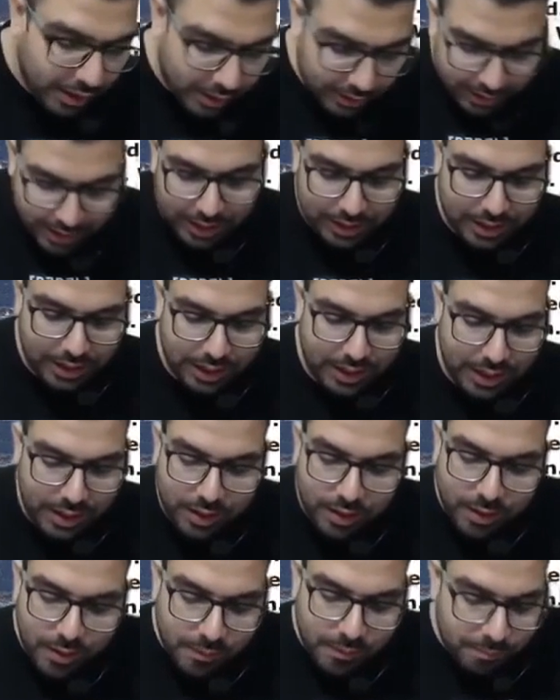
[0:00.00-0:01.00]
They are telling
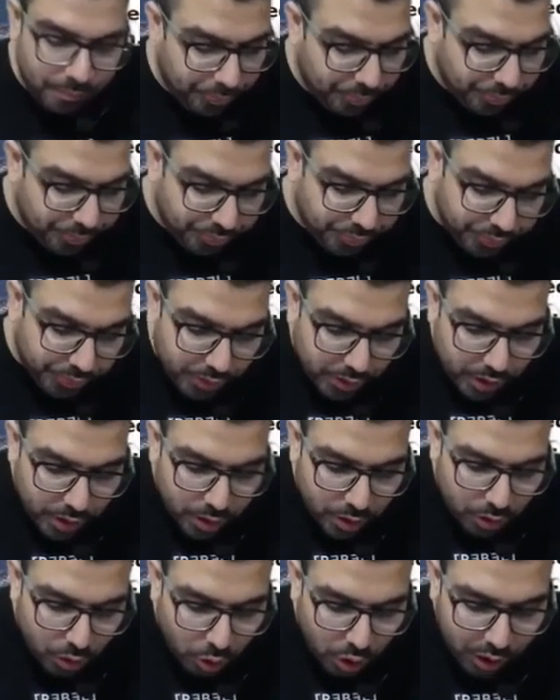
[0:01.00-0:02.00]

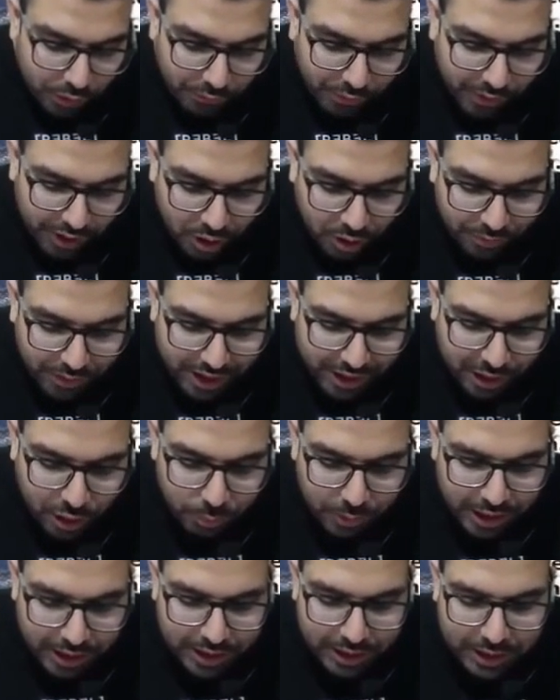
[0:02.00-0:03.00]
no refund of
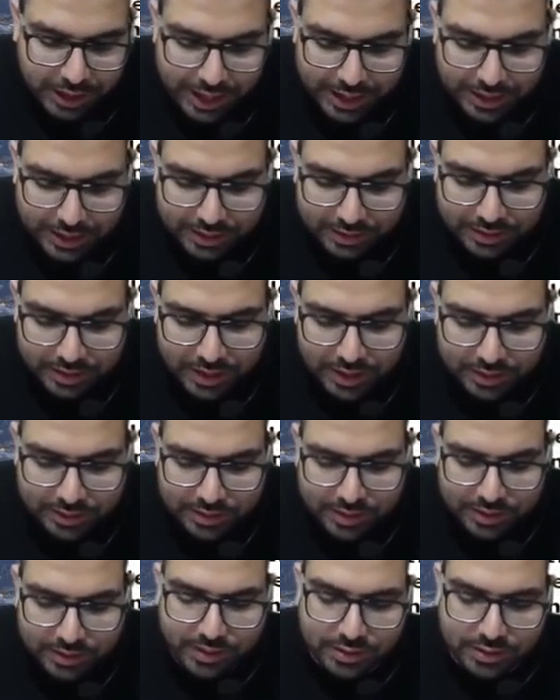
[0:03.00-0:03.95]
accumulated ITC in such a